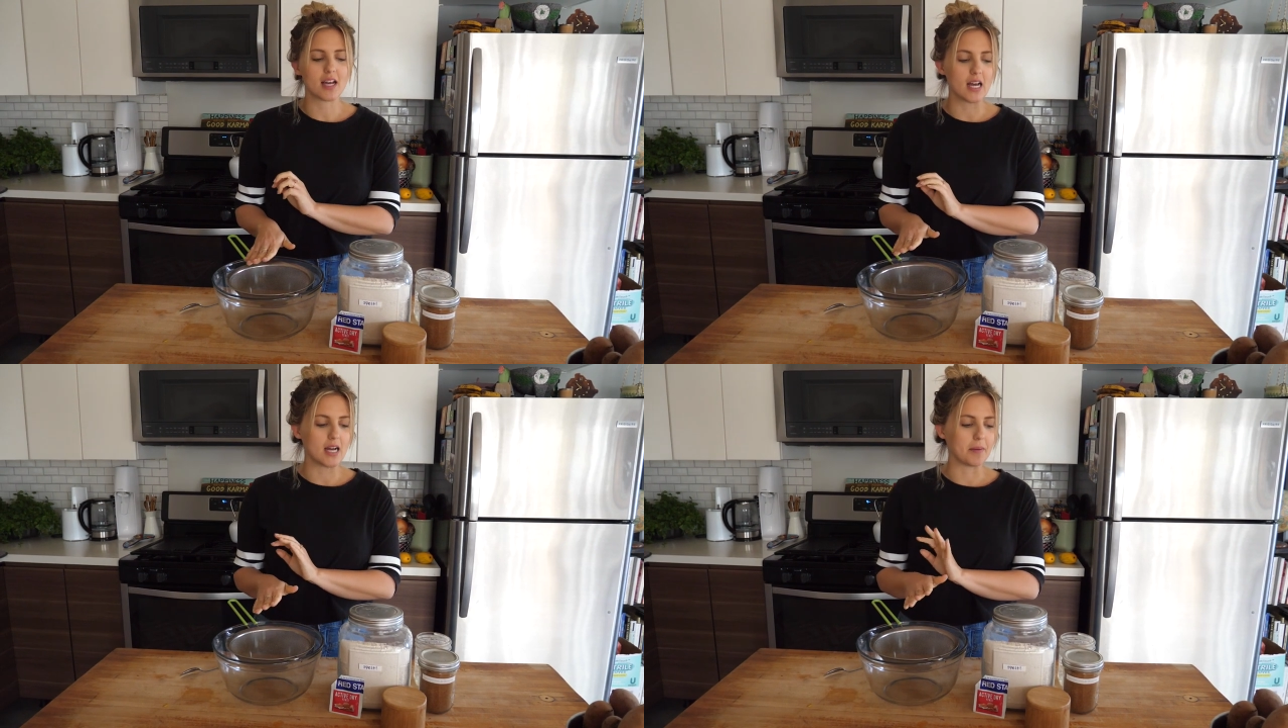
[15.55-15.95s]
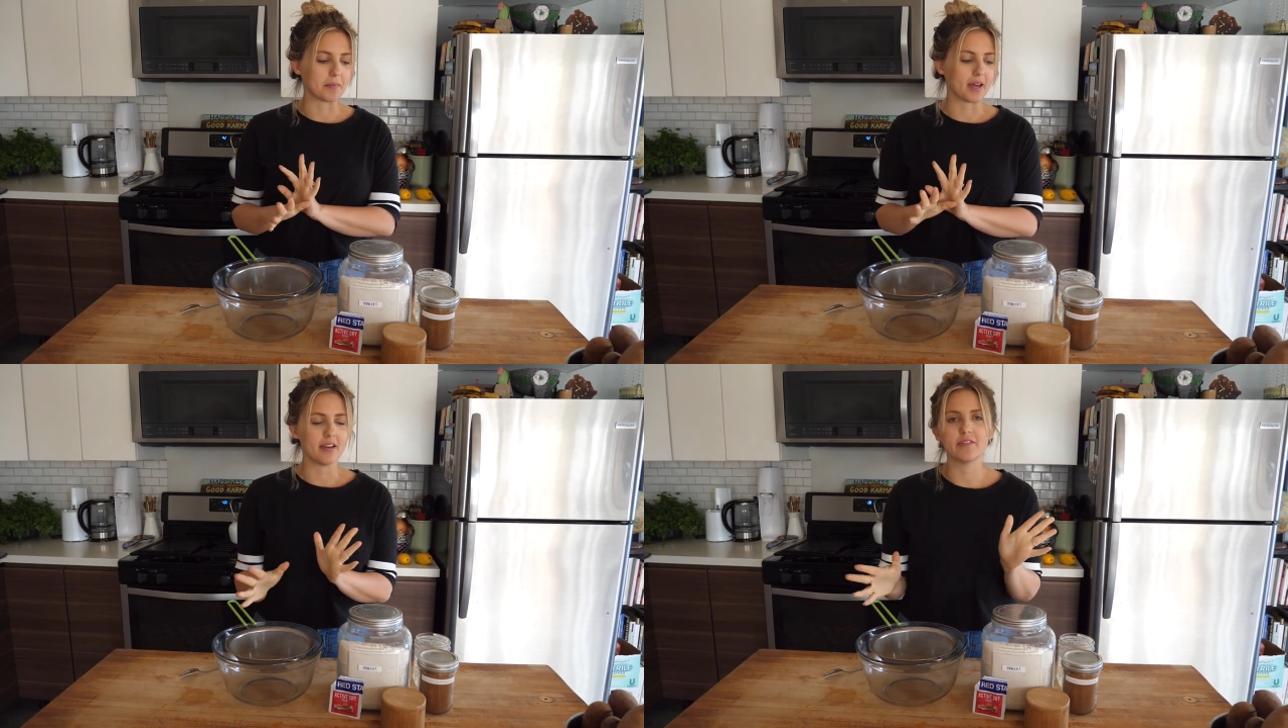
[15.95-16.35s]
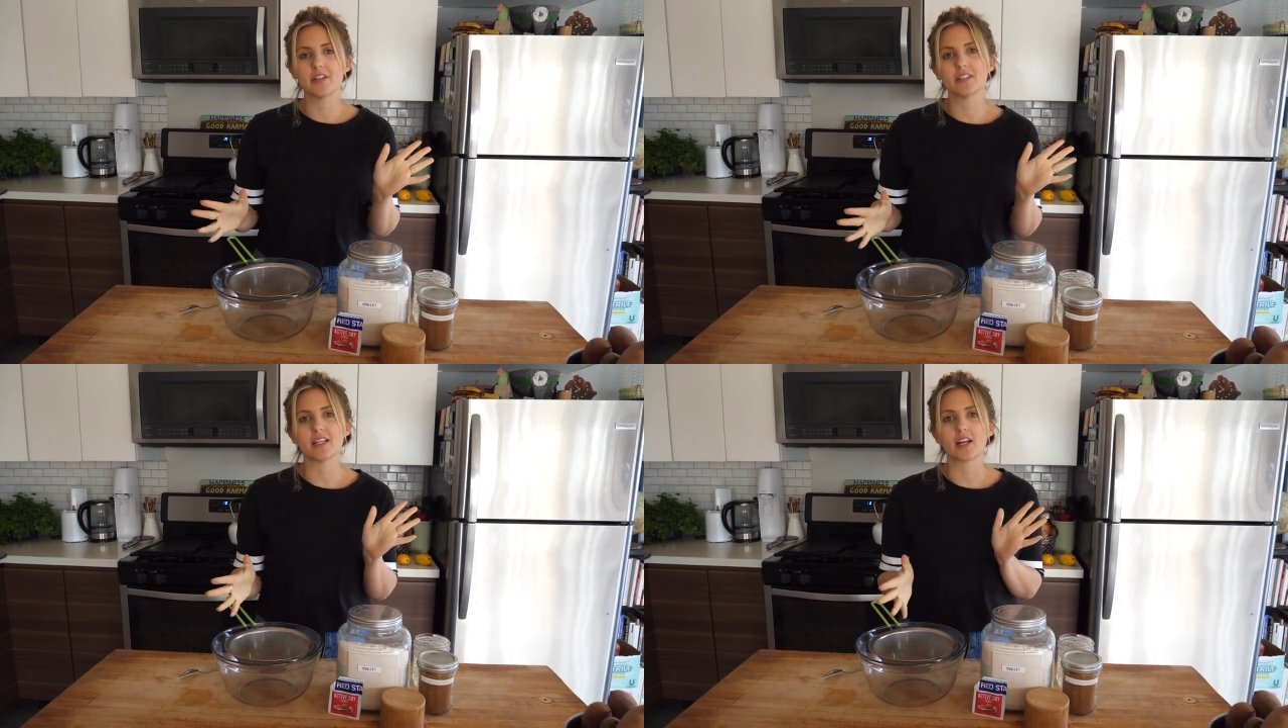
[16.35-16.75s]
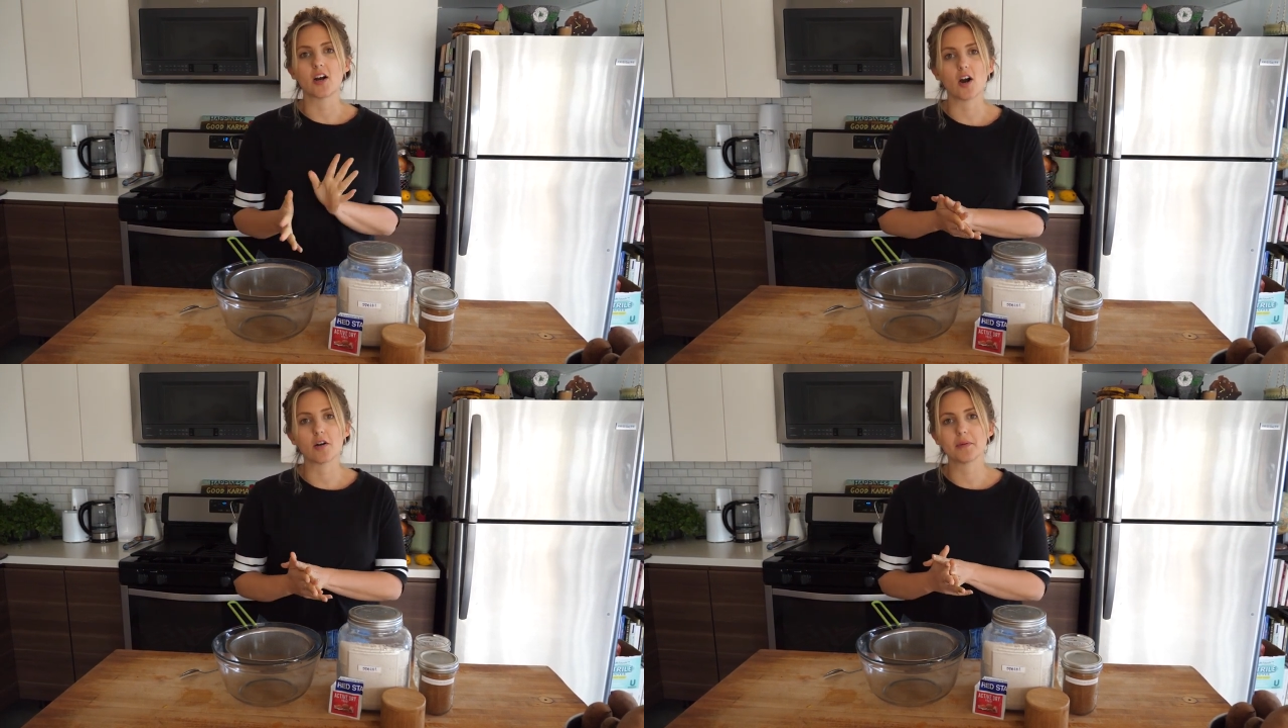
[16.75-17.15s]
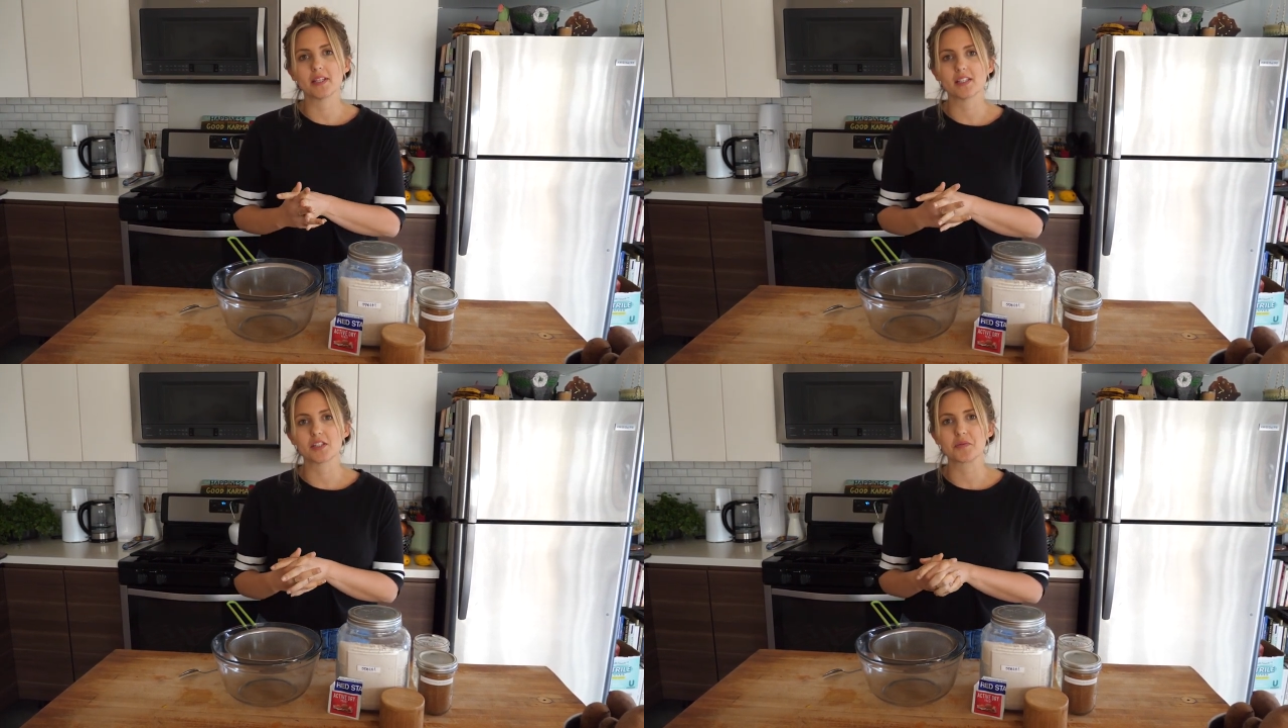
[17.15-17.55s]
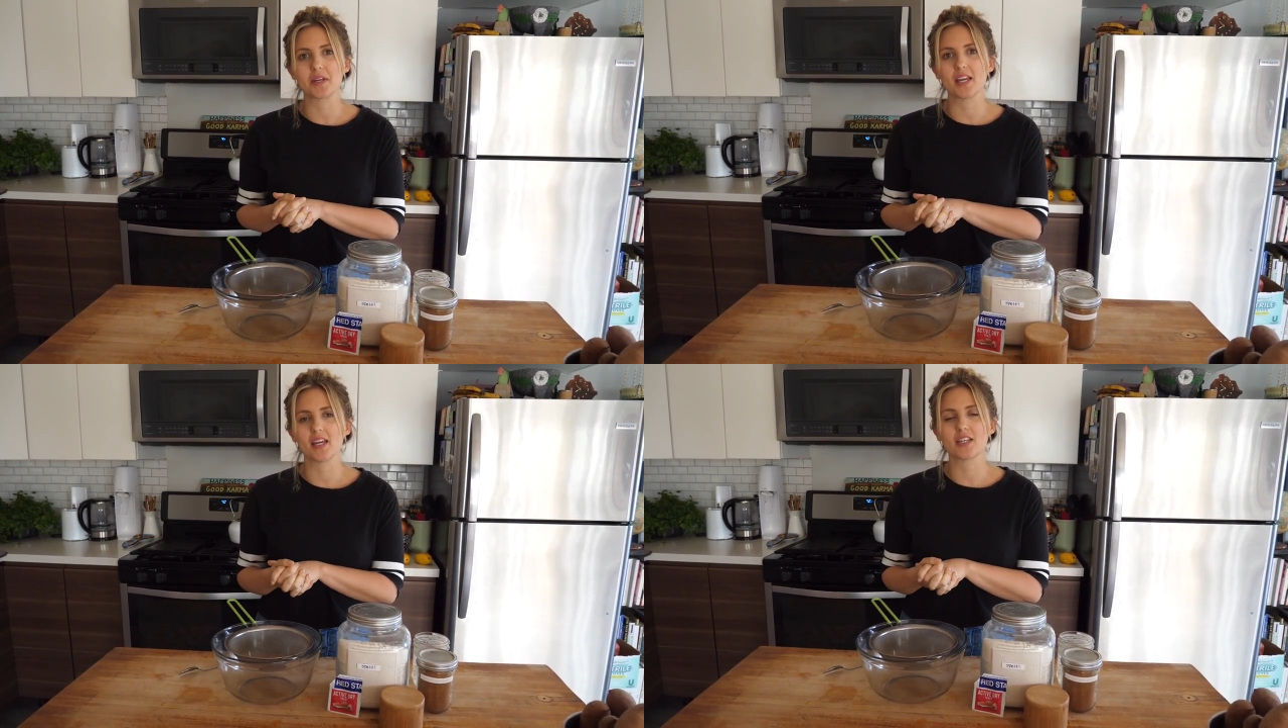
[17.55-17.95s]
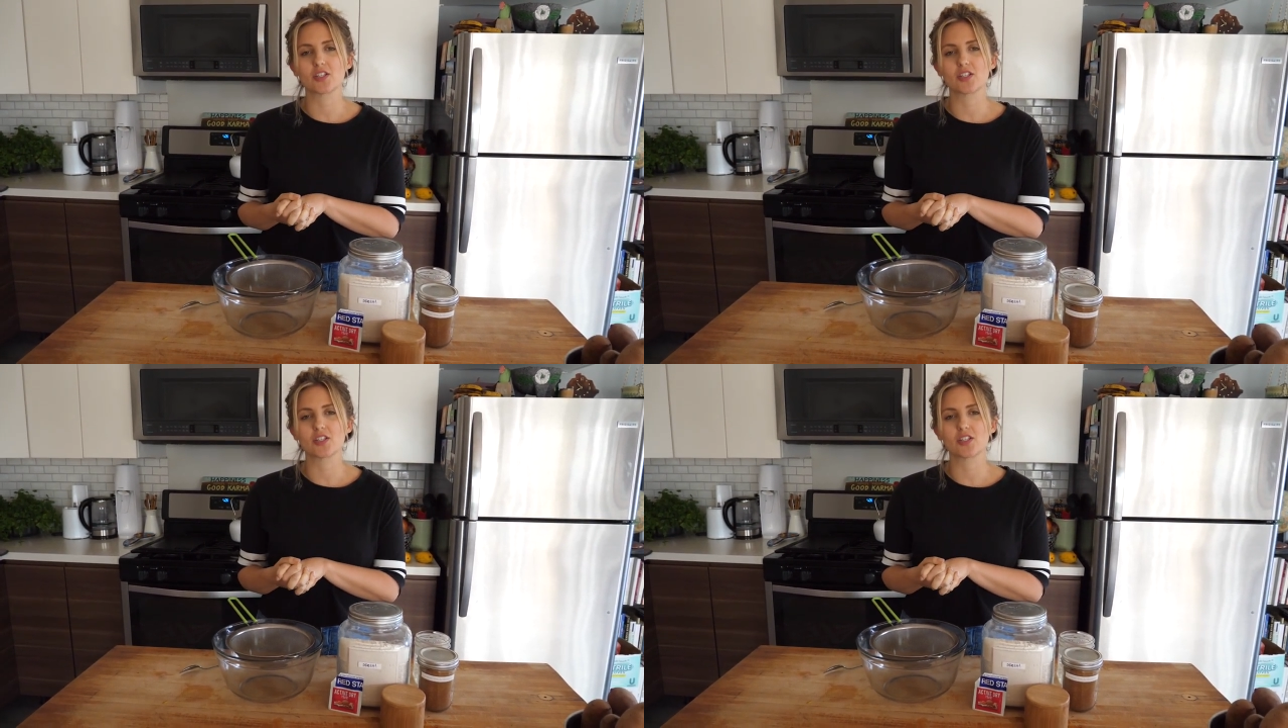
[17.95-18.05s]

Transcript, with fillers: I'm kind of feeling like carving this week,